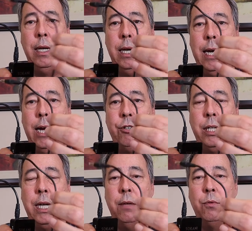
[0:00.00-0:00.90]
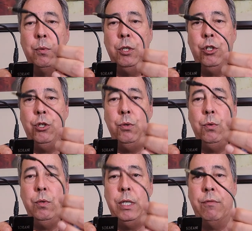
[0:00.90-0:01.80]
It actually comes with
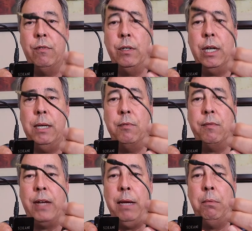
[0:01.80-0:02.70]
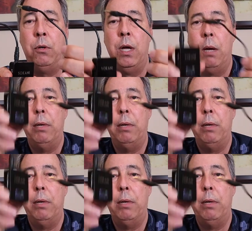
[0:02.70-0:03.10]
two different types of cable.